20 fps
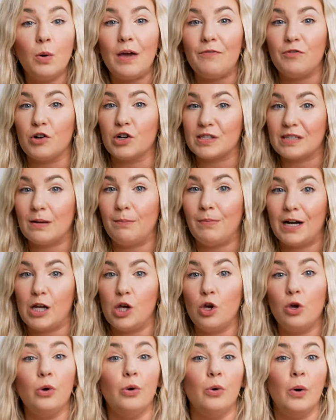If you're somebody
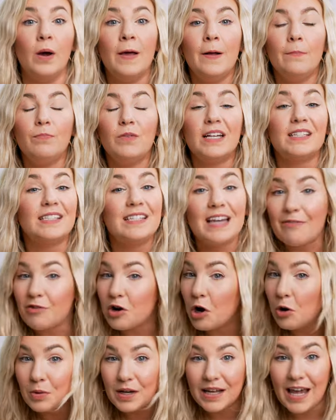who has never
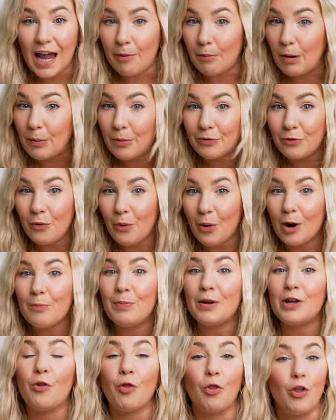owned a camera before
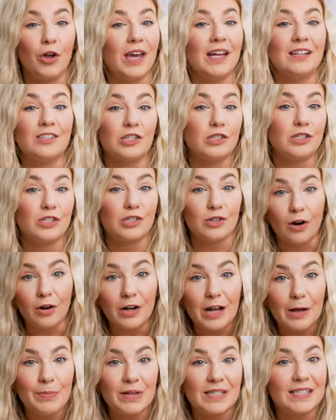but you're looking to start
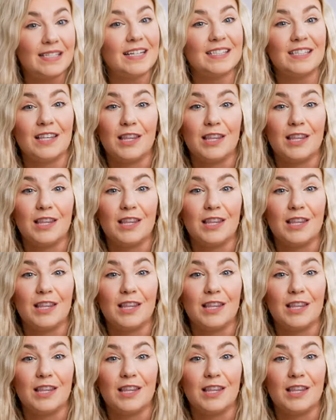a business,